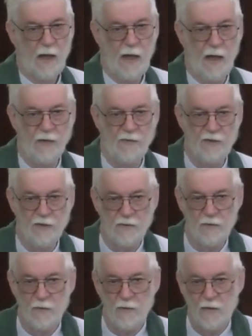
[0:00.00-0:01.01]
and
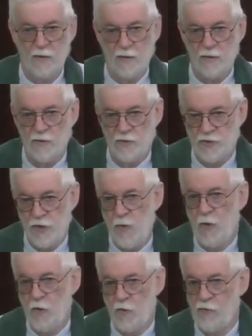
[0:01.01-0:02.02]

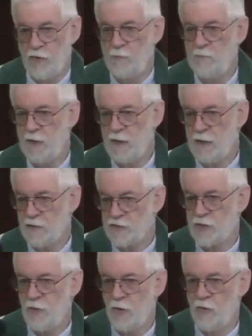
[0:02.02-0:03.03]
shoehorn them,
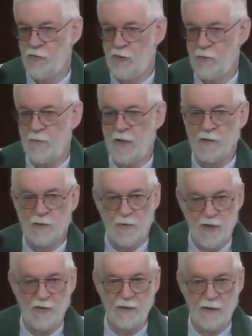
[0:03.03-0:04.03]
shoehorn them into
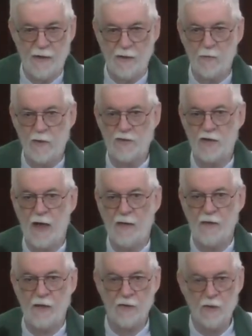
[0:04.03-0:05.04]
another language,
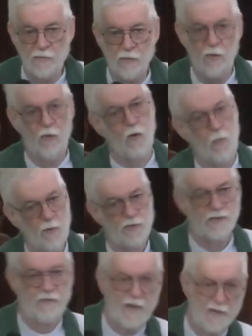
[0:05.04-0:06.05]
and they don't
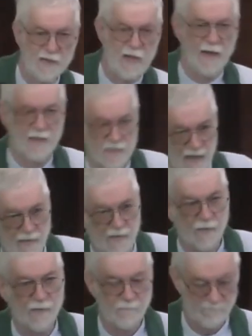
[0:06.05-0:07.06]
always fit exactly.